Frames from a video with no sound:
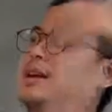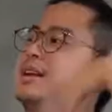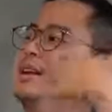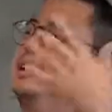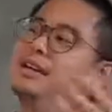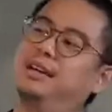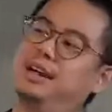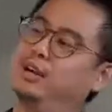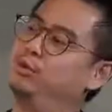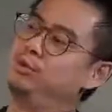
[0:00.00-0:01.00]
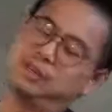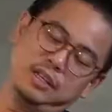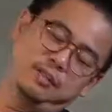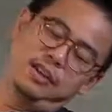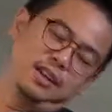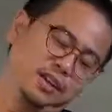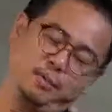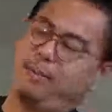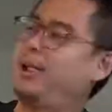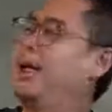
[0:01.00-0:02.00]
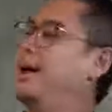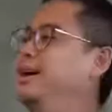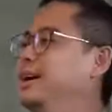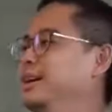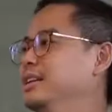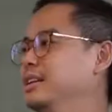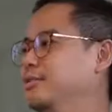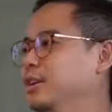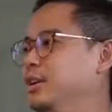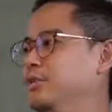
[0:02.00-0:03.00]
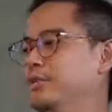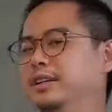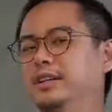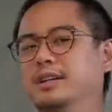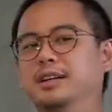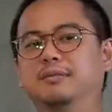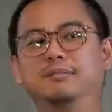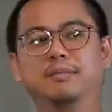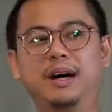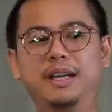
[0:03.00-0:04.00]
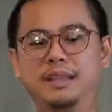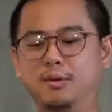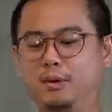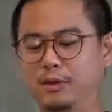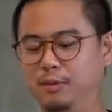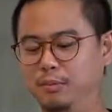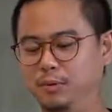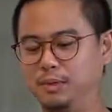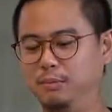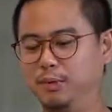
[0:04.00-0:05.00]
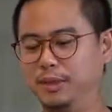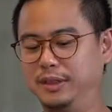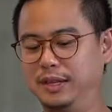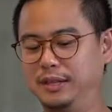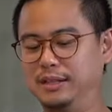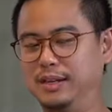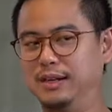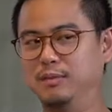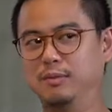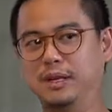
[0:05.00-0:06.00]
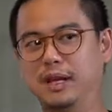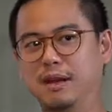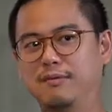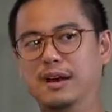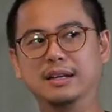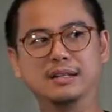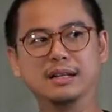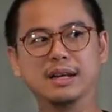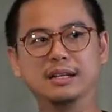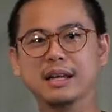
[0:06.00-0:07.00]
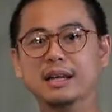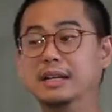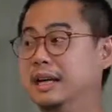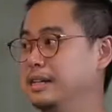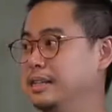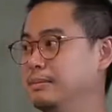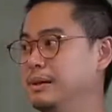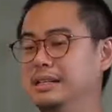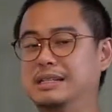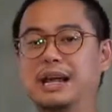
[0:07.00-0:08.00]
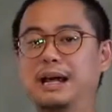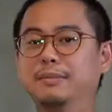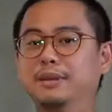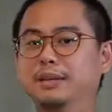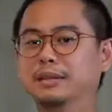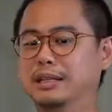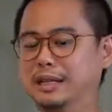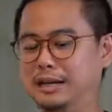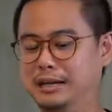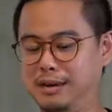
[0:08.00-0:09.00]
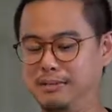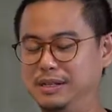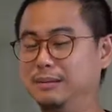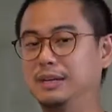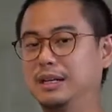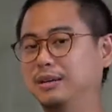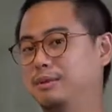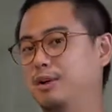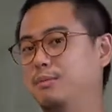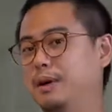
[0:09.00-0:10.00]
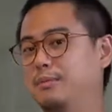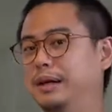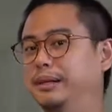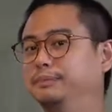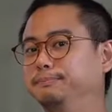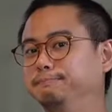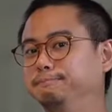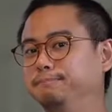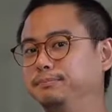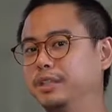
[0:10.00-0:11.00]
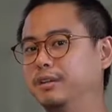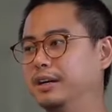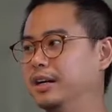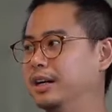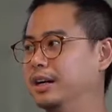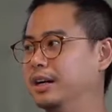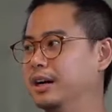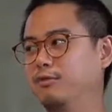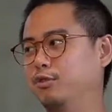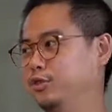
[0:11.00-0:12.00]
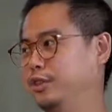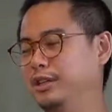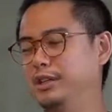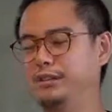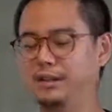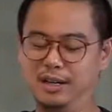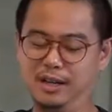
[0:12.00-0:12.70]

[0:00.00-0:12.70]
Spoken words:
and then they kind of lose steam and then they kind of leave it off, right? But I think one of the most important things that we can never underestimate is time. Time is something that you cannot buy back, right? Unfortunately, right?